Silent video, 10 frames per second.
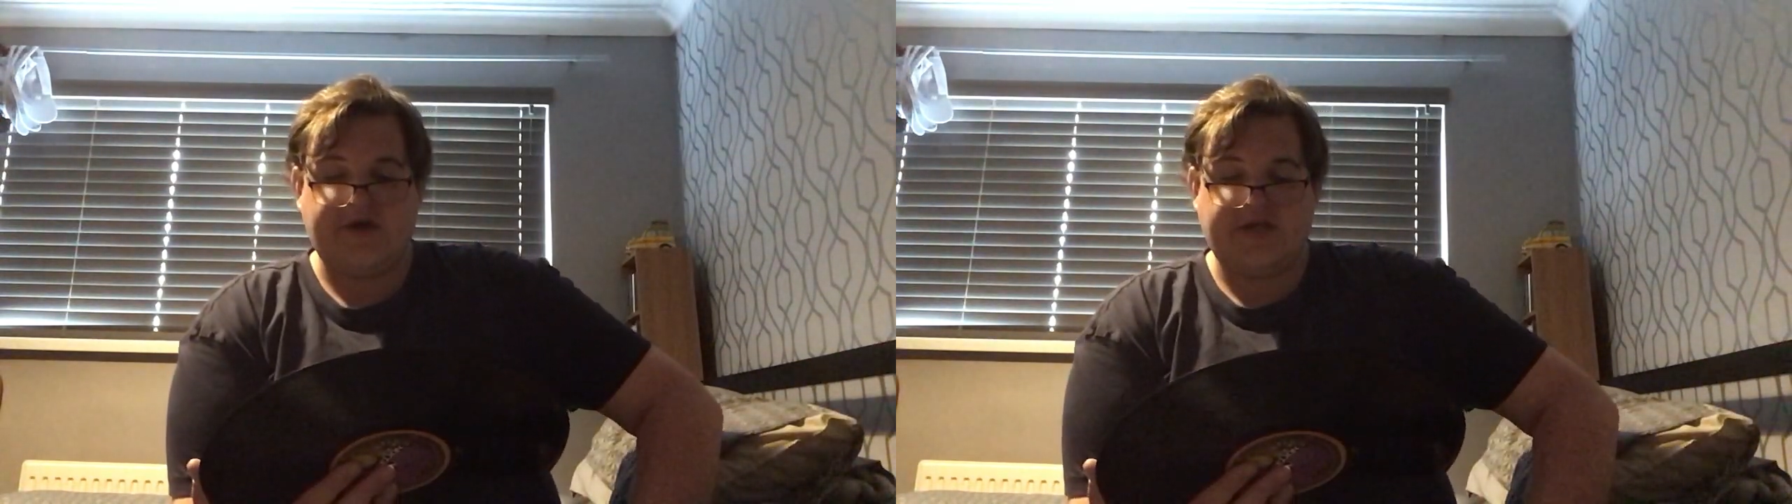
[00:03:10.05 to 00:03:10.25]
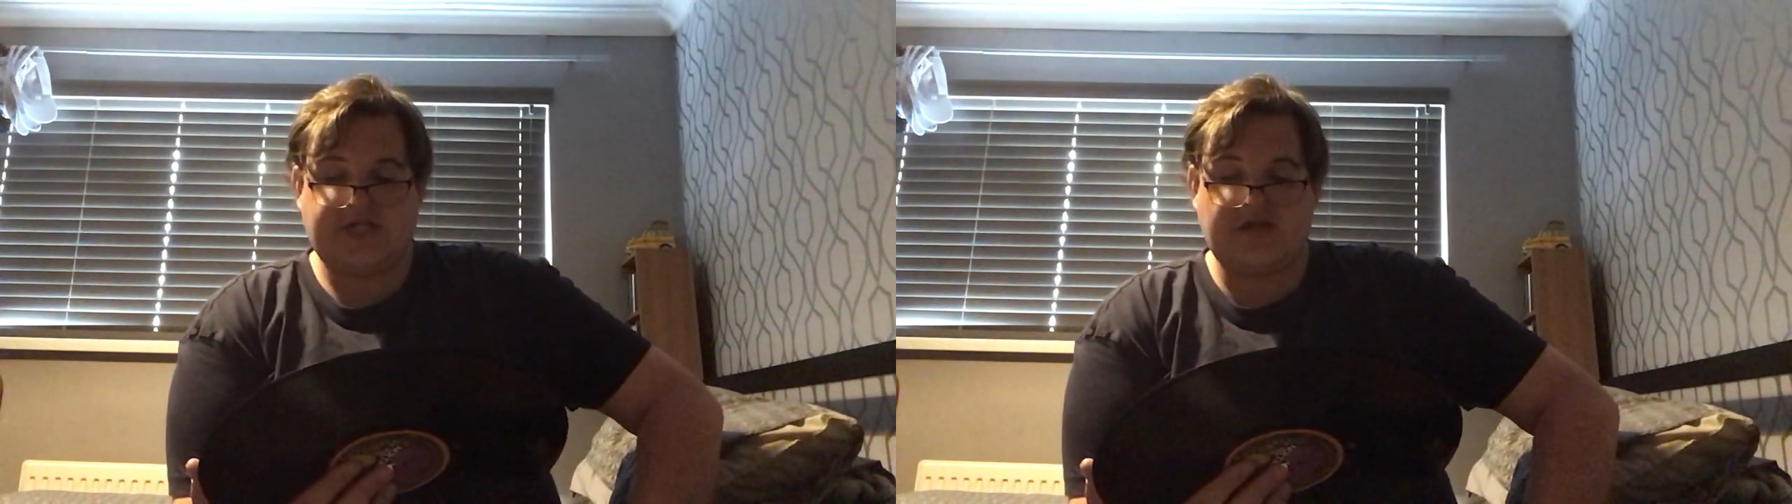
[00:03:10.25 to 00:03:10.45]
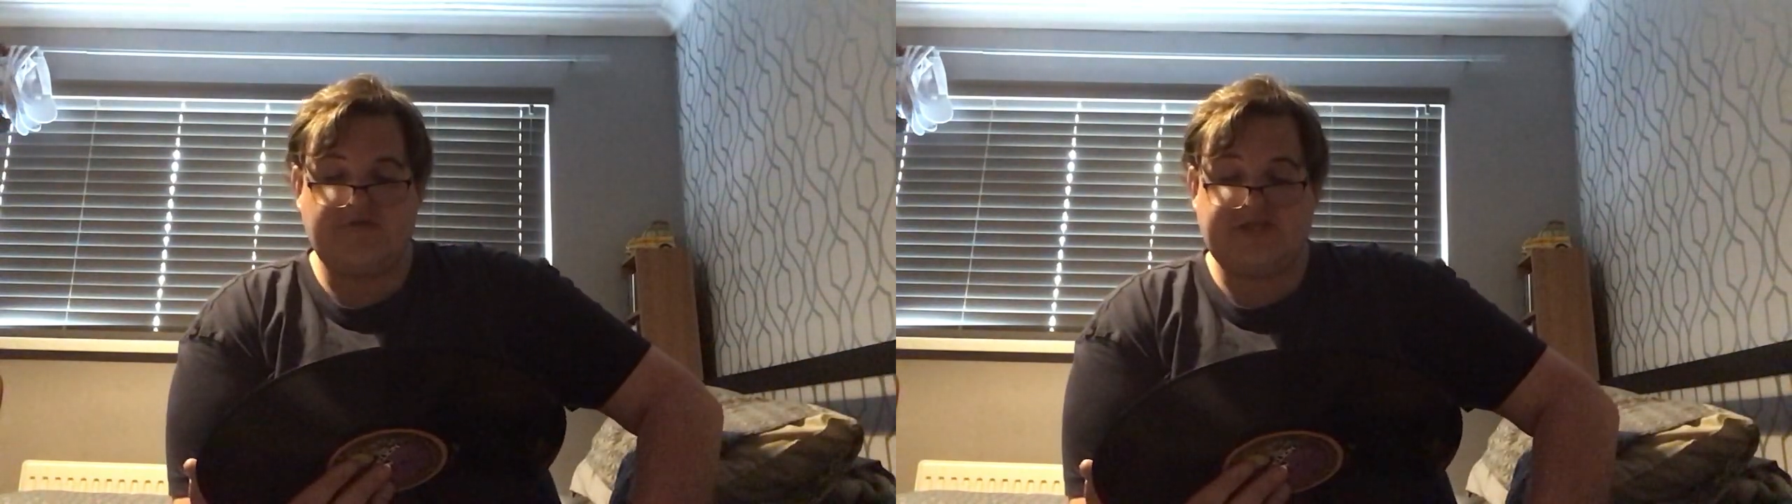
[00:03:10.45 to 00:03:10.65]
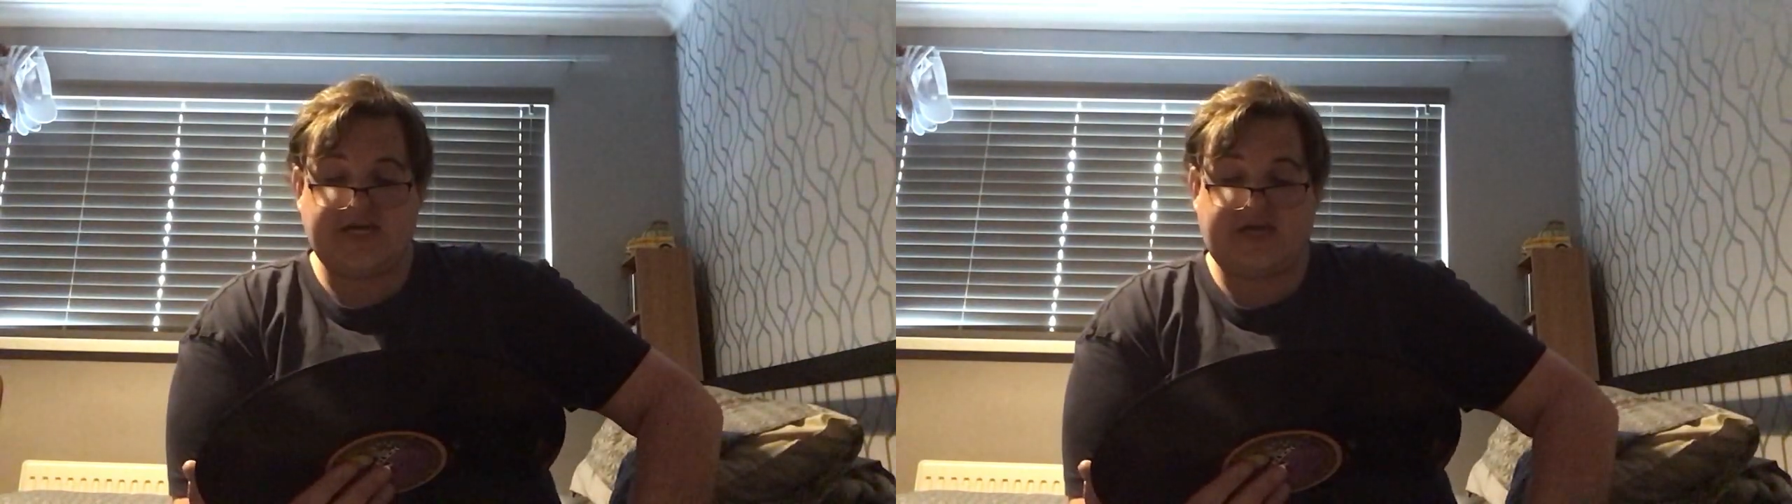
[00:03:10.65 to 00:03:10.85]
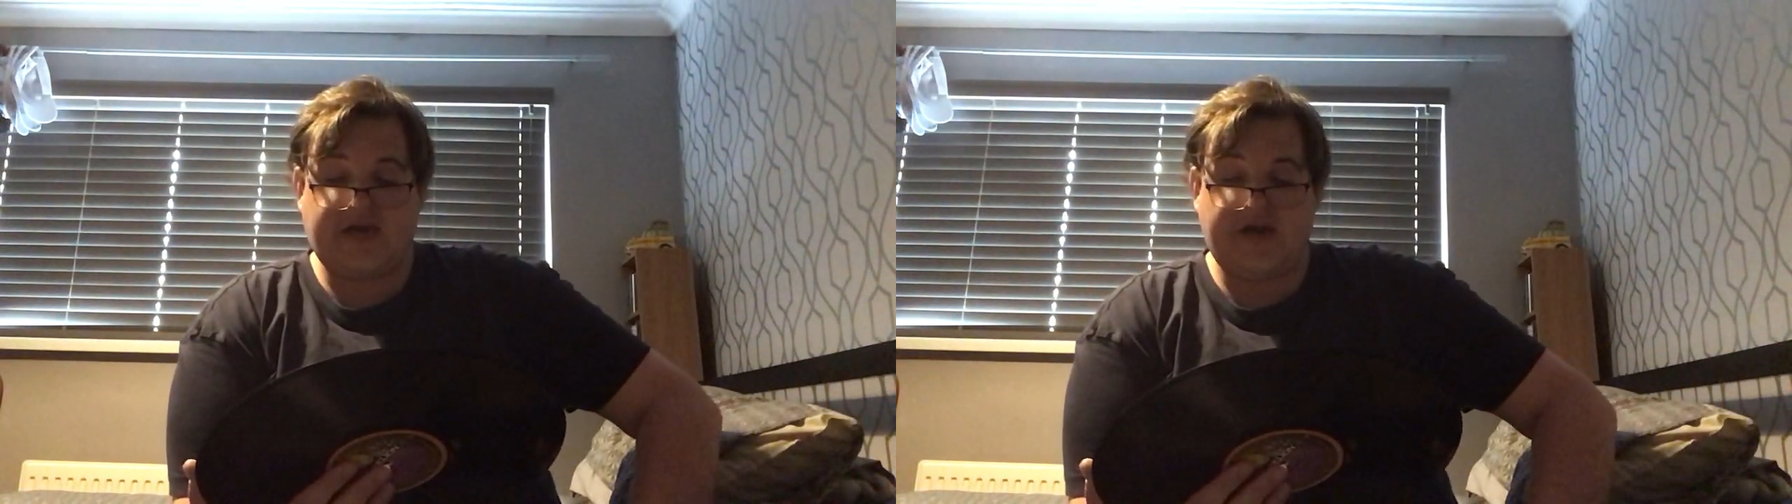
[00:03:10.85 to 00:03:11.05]
Susie
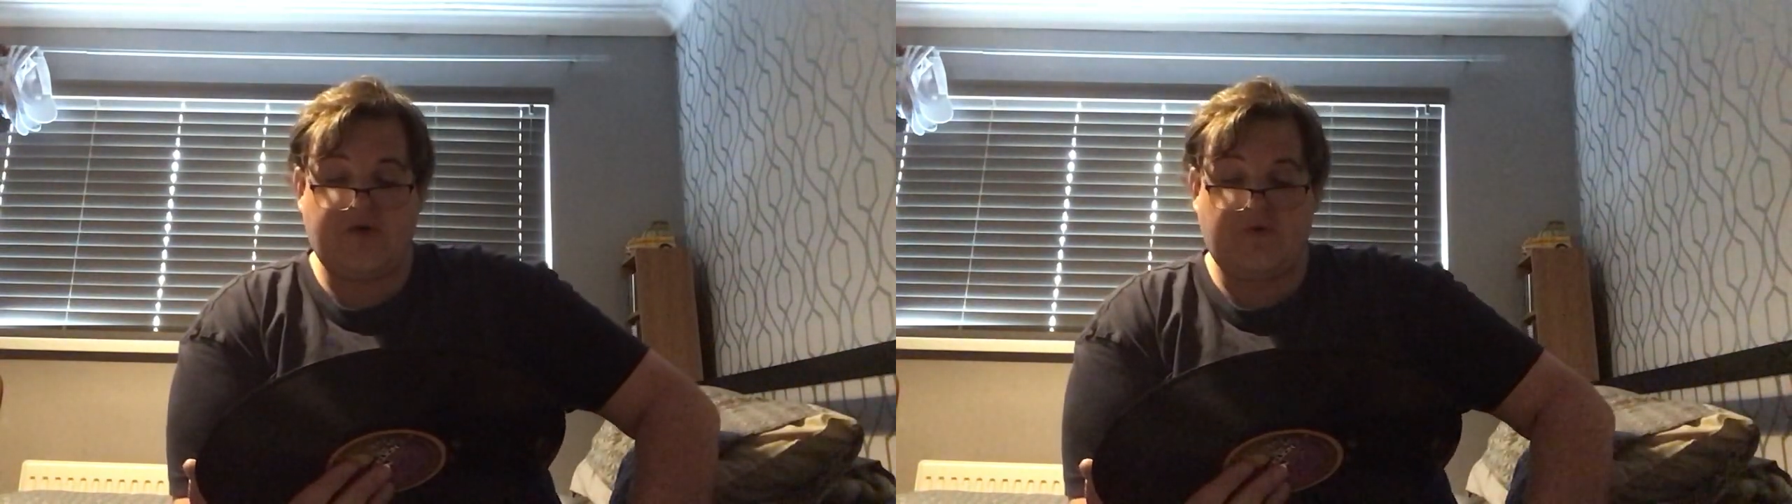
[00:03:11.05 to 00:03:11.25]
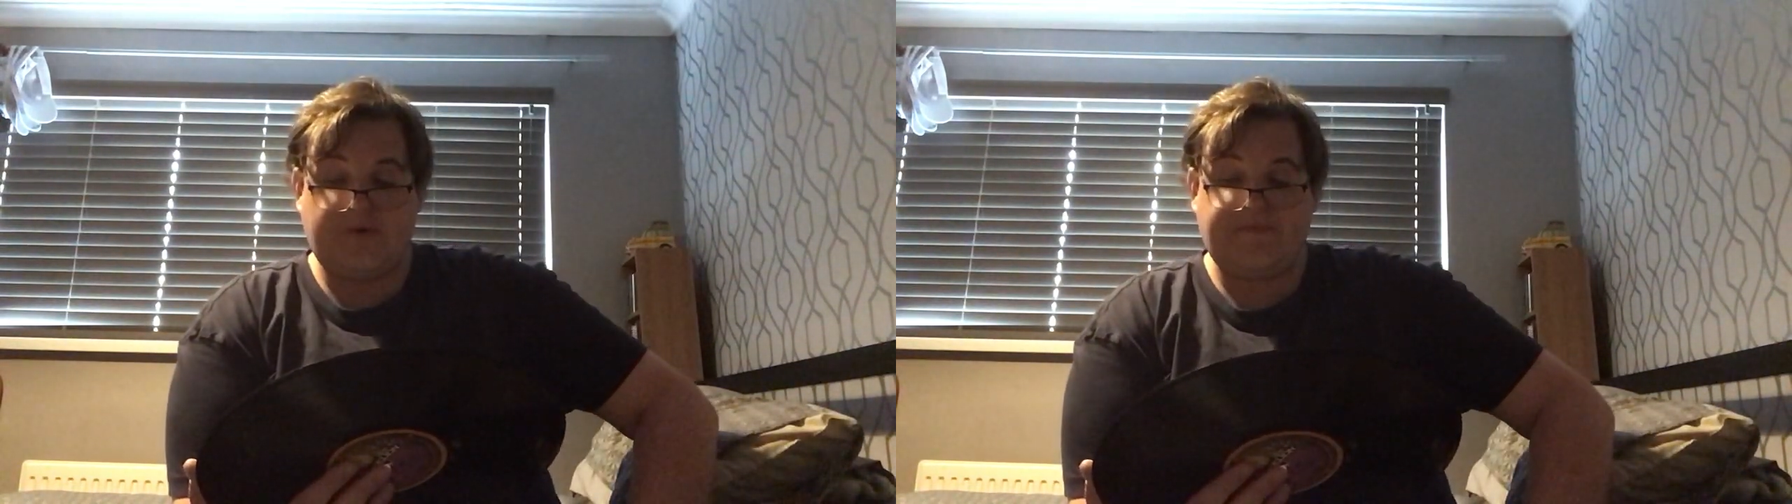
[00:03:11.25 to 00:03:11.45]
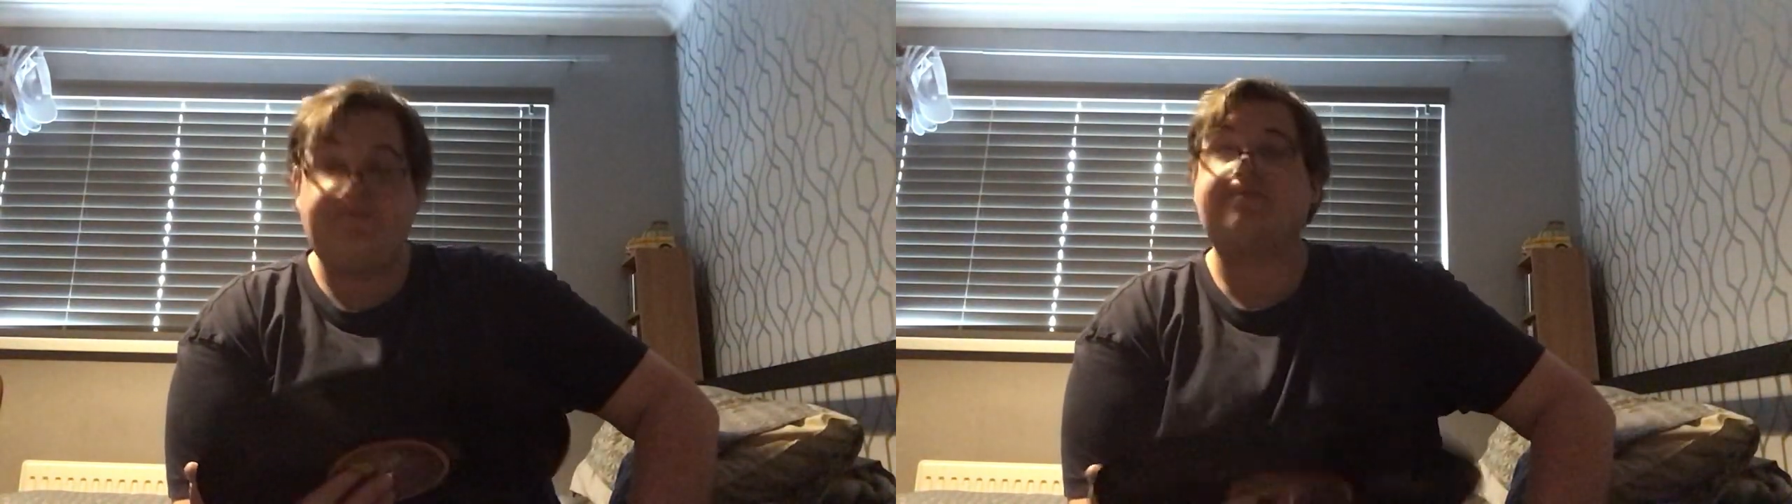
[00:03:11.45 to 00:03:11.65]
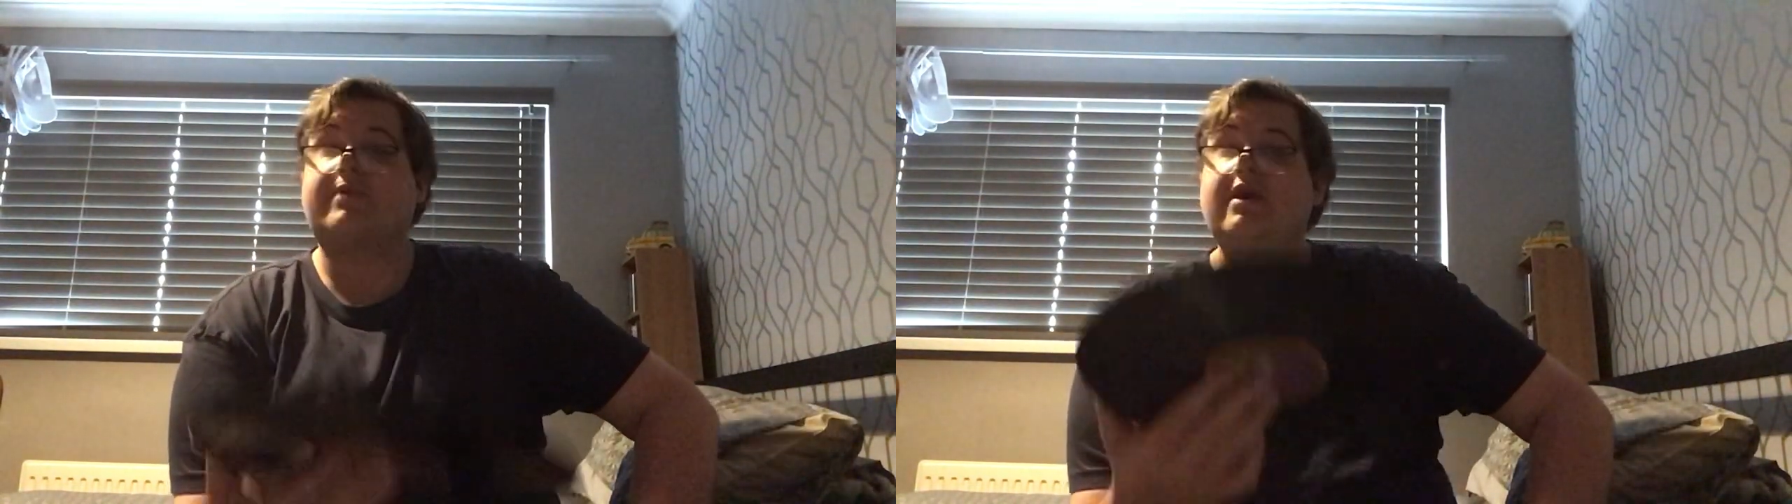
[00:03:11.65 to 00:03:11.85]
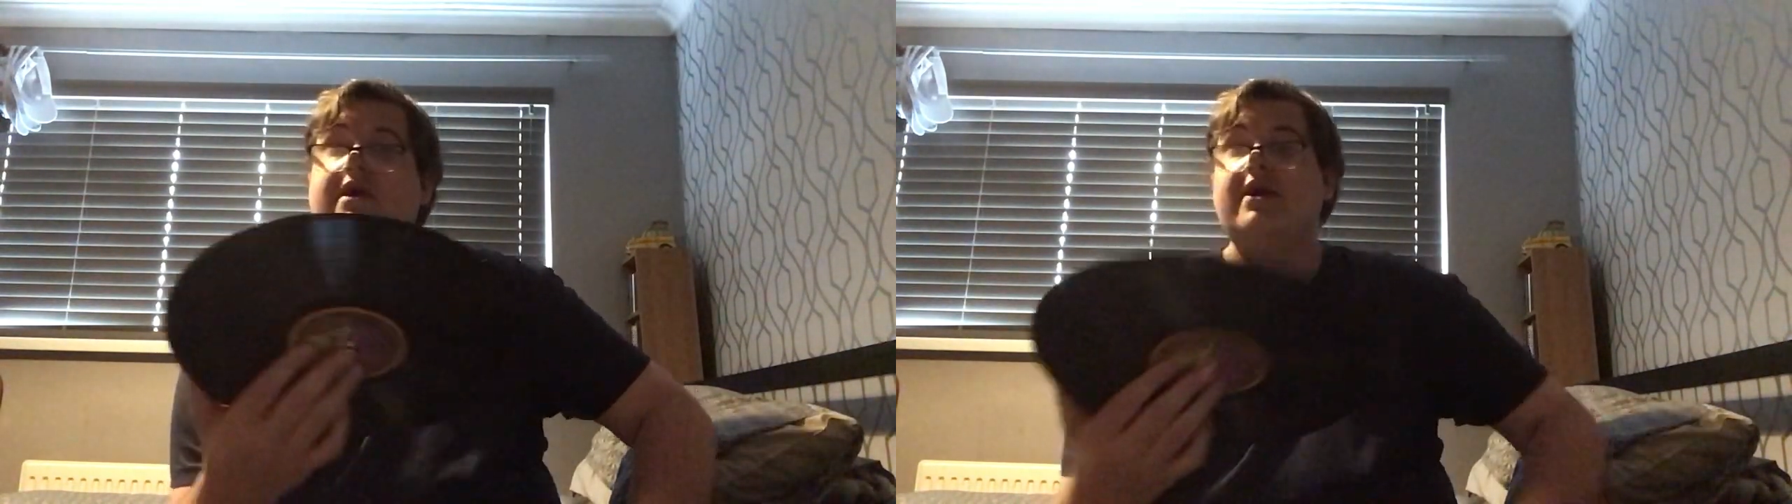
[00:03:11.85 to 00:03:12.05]
Q.
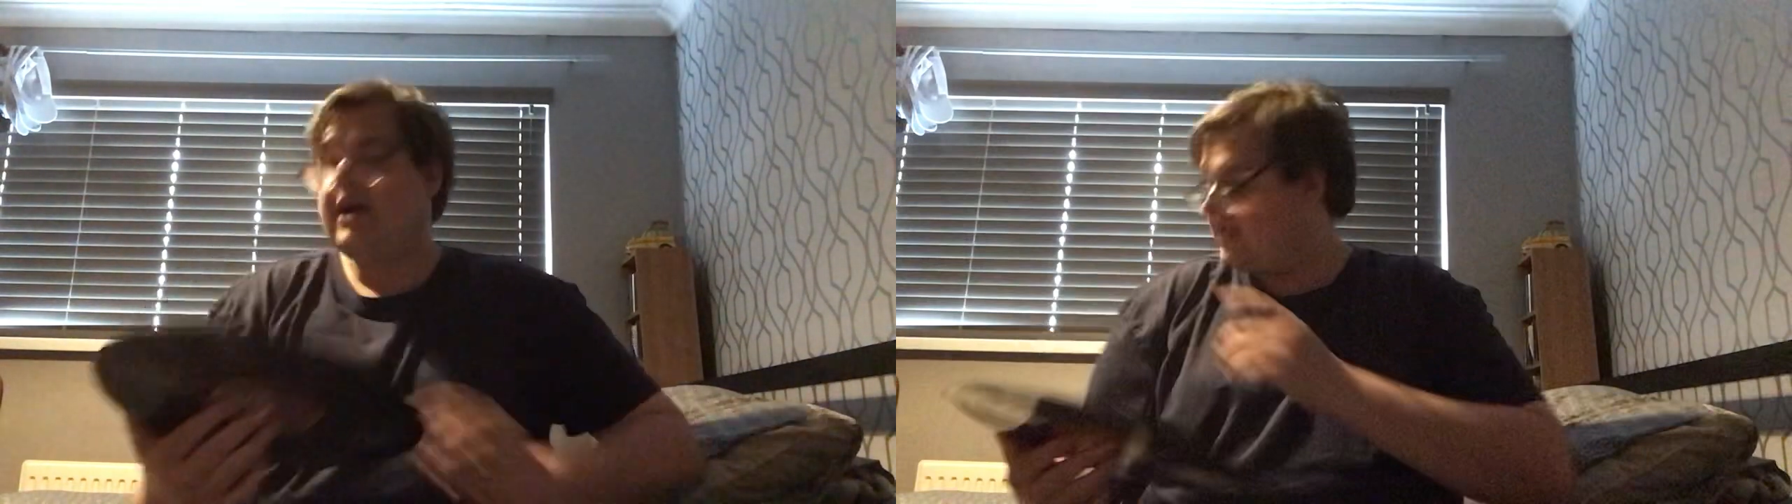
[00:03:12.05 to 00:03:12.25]
And